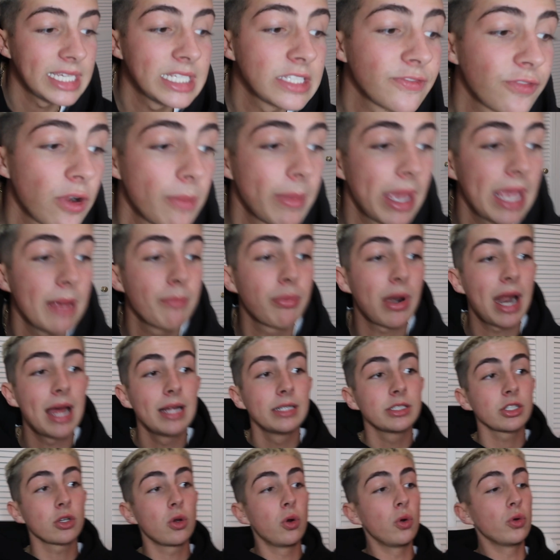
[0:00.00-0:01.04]
is from a
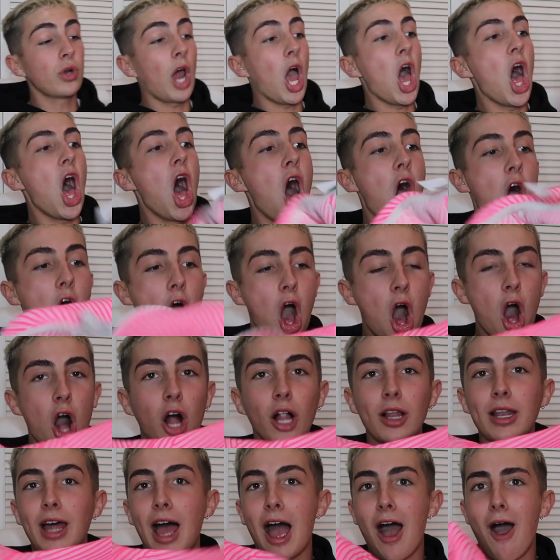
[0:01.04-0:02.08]
brand called
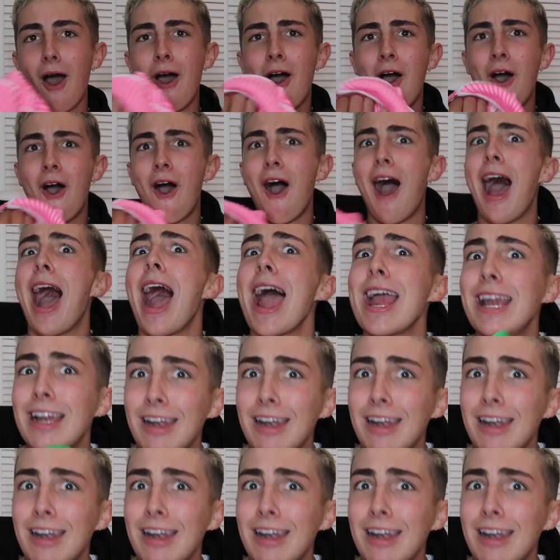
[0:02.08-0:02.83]
Earl. Oh, I